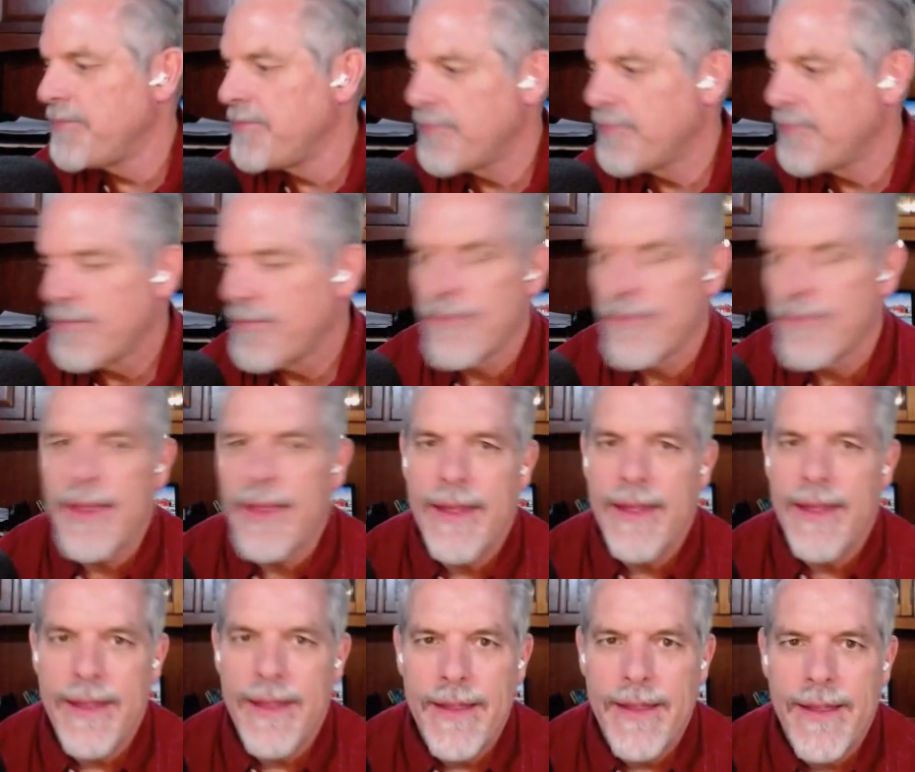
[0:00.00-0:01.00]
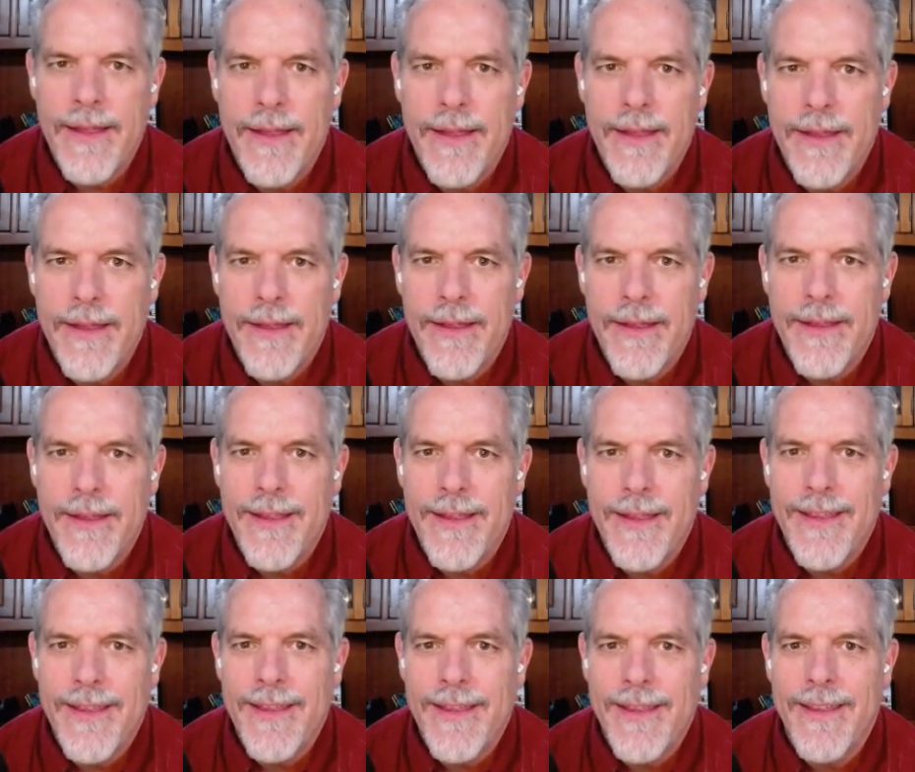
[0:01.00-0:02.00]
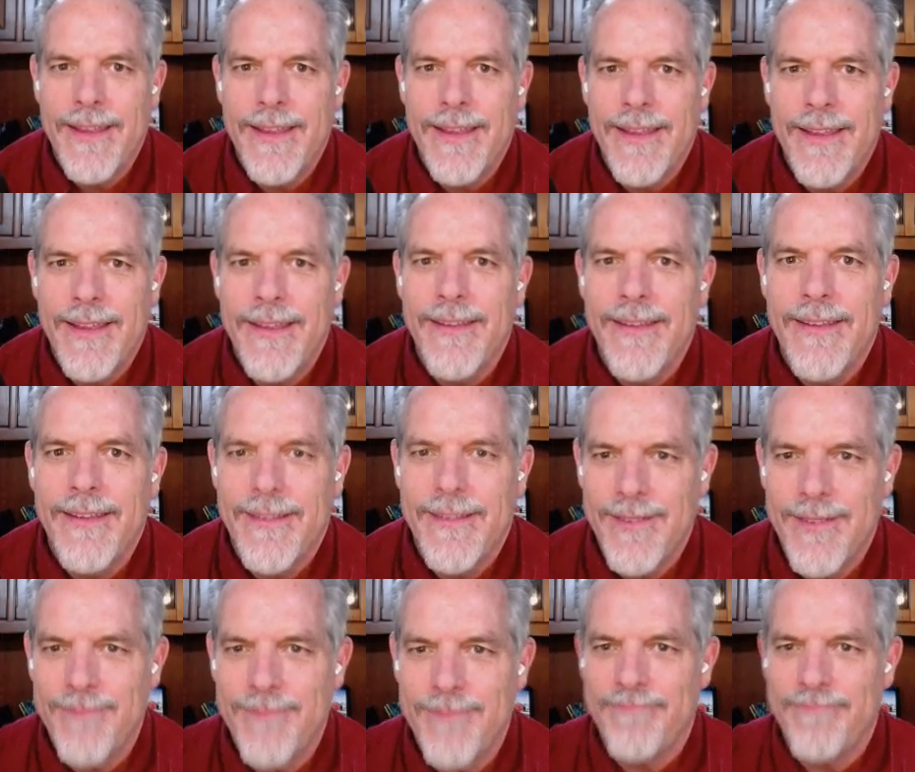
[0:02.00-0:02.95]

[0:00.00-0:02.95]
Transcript: The person shown says nothing.